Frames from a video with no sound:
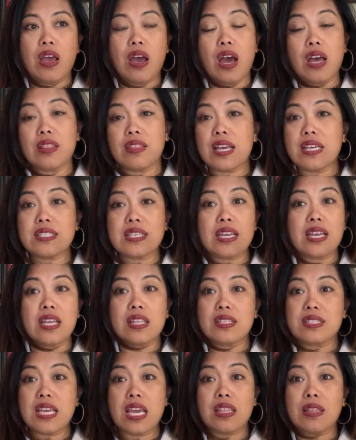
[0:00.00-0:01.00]
unless I
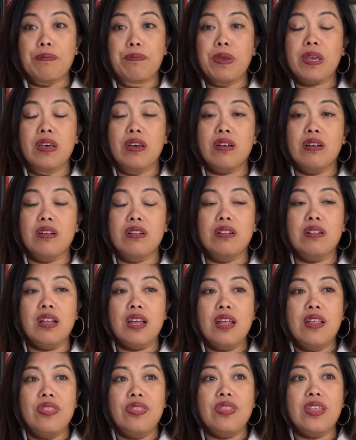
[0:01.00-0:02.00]
take the pill,
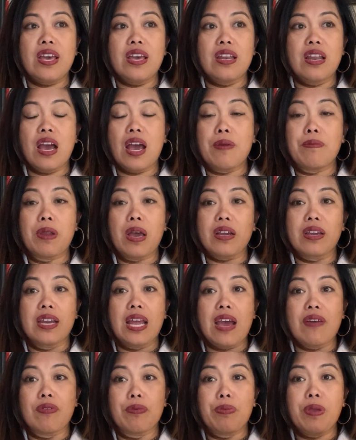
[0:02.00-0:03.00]
then I'm not going
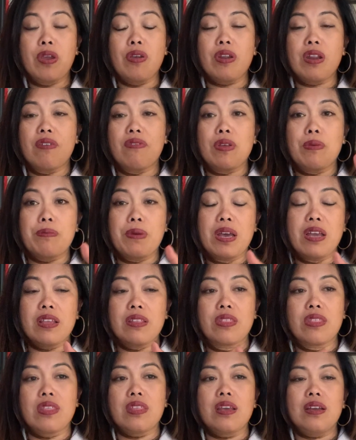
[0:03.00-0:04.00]
to have a period every
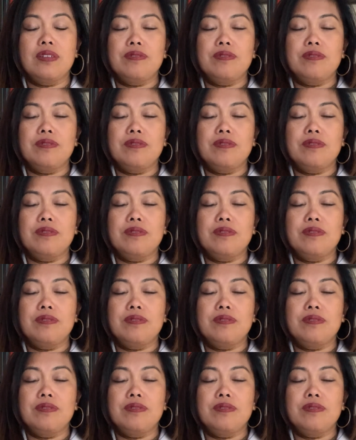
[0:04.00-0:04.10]
month.